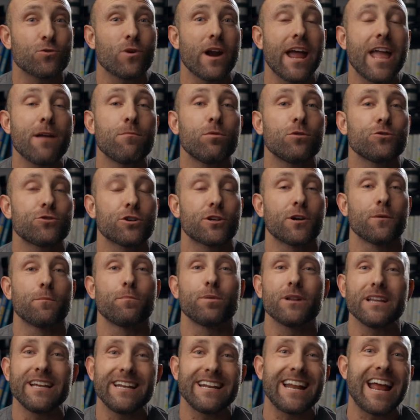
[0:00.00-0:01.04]
were able to
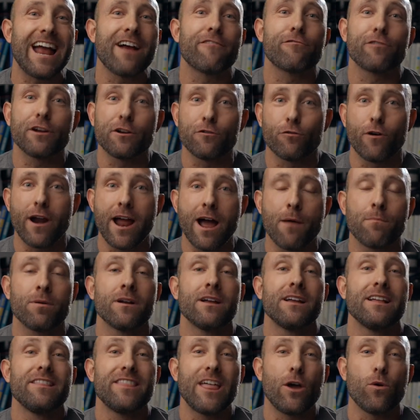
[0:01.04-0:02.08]
complete every rep,
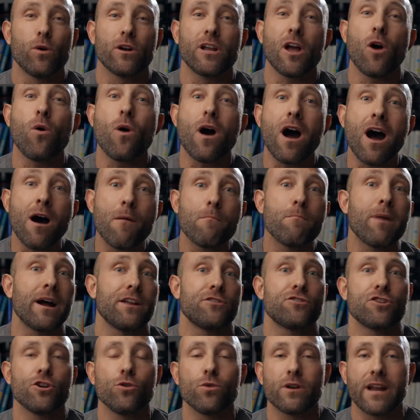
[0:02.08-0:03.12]
they would go up by
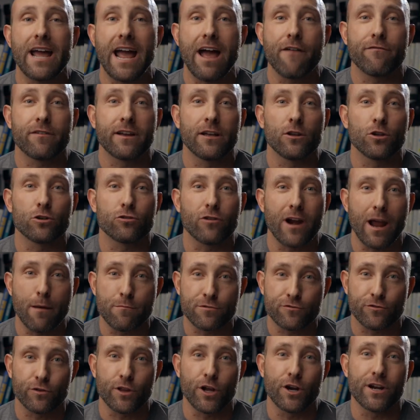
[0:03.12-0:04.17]
two and a half kilograms
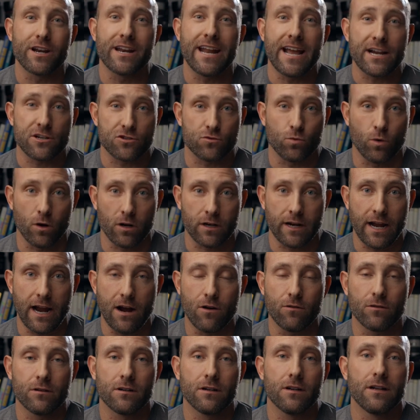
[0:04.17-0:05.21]
for their next workout.